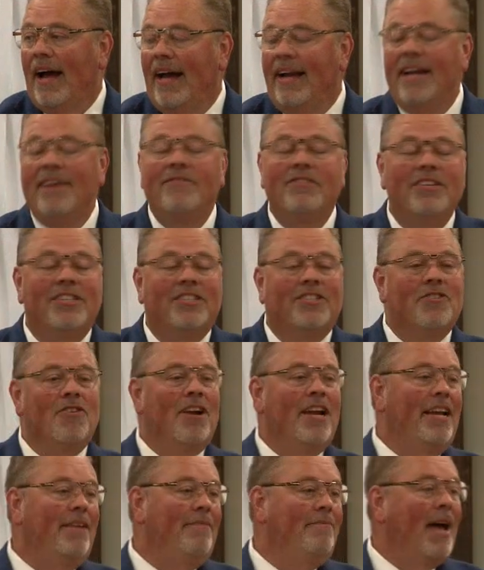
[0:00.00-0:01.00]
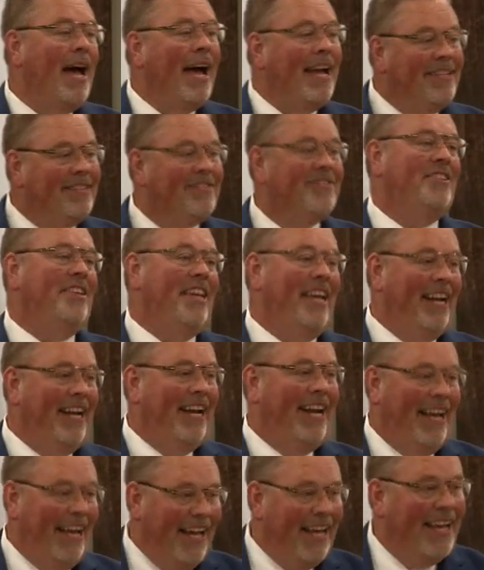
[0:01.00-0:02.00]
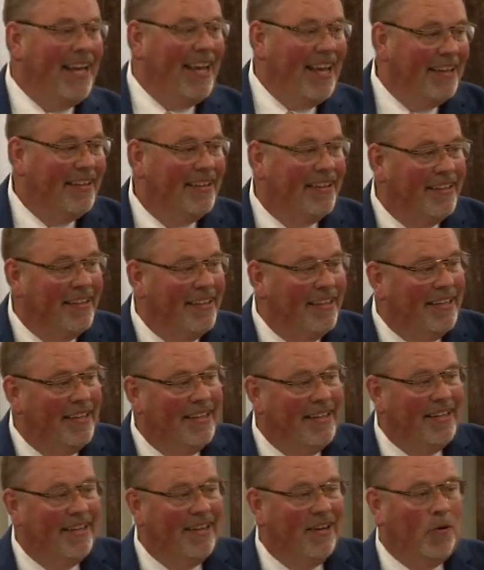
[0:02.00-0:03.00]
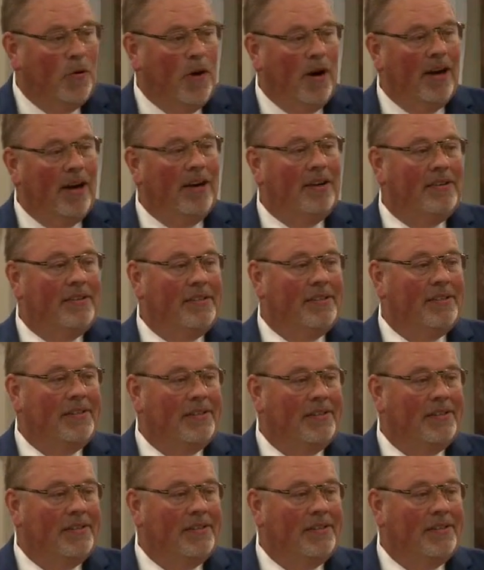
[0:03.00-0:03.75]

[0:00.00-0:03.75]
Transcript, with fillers: I never dreamed I'd see a day where